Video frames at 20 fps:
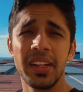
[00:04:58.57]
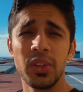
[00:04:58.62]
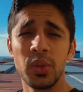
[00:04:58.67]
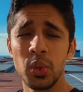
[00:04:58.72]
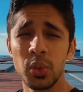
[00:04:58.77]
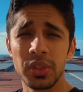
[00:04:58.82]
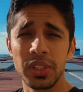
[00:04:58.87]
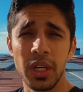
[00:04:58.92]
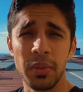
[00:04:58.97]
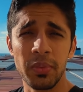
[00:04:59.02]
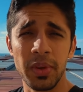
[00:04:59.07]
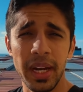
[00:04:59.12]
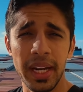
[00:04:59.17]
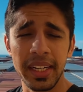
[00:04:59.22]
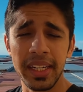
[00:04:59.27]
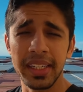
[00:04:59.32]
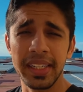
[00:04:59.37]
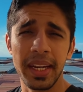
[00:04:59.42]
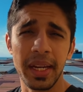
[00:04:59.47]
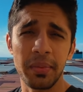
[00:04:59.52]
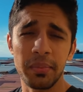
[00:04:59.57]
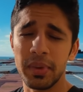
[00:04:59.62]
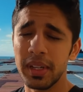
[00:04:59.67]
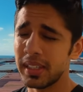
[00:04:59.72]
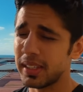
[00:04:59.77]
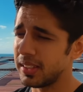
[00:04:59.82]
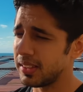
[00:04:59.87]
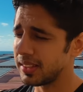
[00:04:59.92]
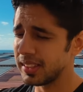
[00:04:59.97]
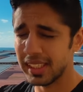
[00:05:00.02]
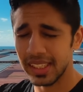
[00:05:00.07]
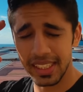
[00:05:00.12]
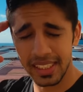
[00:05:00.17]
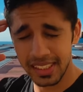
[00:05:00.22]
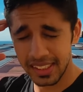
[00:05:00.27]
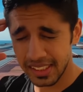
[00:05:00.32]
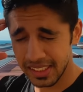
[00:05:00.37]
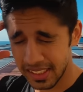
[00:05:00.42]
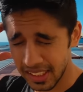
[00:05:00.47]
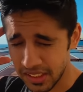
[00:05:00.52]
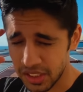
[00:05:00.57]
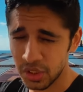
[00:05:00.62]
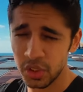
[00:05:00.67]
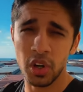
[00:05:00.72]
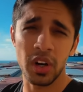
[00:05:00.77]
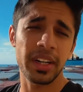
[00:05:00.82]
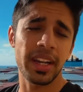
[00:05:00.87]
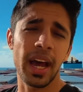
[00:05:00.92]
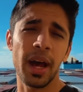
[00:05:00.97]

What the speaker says: do some editing, but it's just not